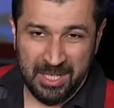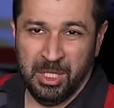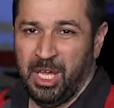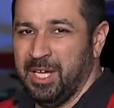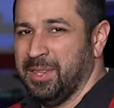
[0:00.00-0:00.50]

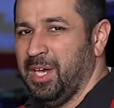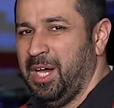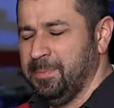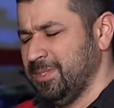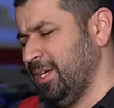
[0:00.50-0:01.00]
unlock the
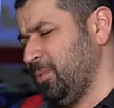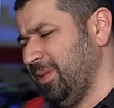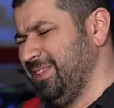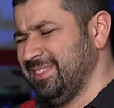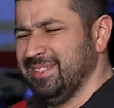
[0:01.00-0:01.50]
hubs.
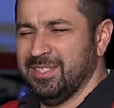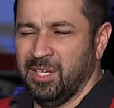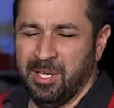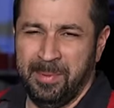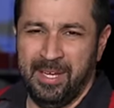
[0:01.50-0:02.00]
Well, this does it
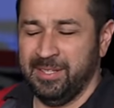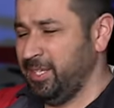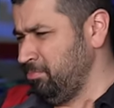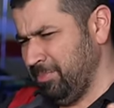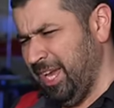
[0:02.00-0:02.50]

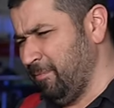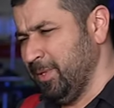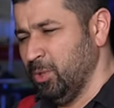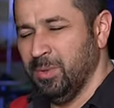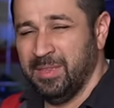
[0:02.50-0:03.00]
automatically. They have
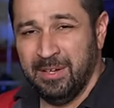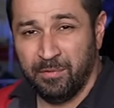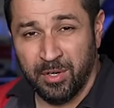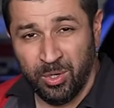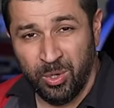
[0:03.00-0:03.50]
been doing that
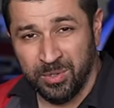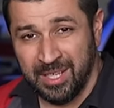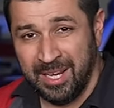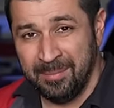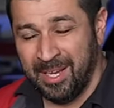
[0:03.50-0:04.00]
for a long
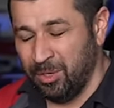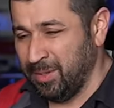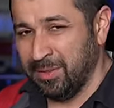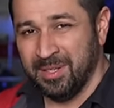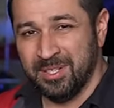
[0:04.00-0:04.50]
time now,
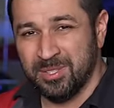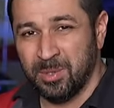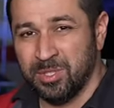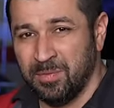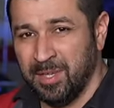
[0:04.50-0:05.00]
nothing
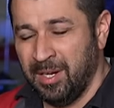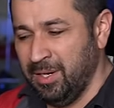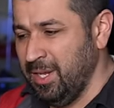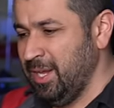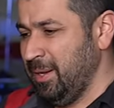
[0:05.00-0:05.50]
exclusive
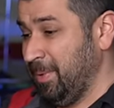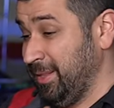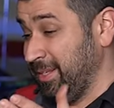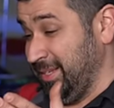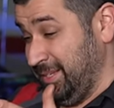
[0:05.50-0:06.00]
there.
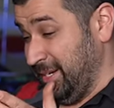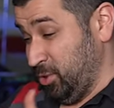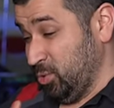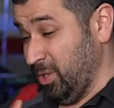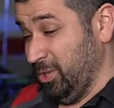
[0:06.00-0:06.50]
But I
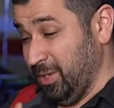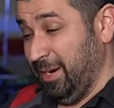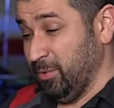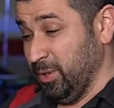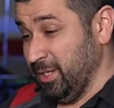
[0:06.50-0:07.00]
just wanted to
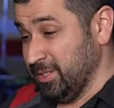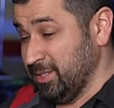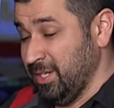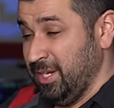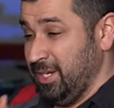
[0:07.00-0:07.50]
cover
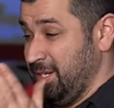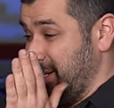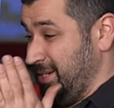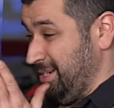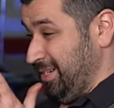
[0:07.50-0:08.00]
this.
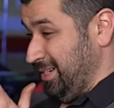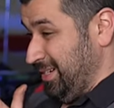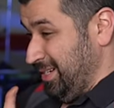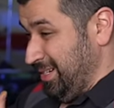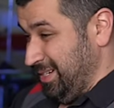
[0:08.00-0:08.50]

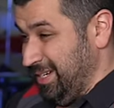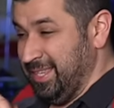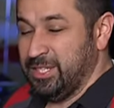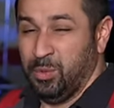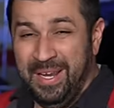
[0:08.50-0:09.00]

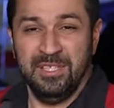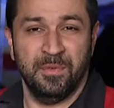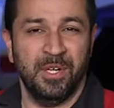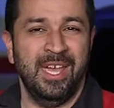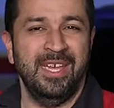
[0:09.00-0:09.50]
The
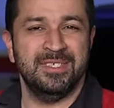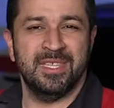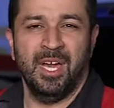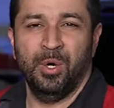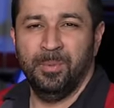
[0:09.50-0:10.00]
transfer case
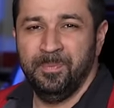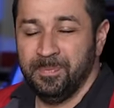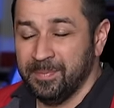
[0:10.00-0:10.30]
though,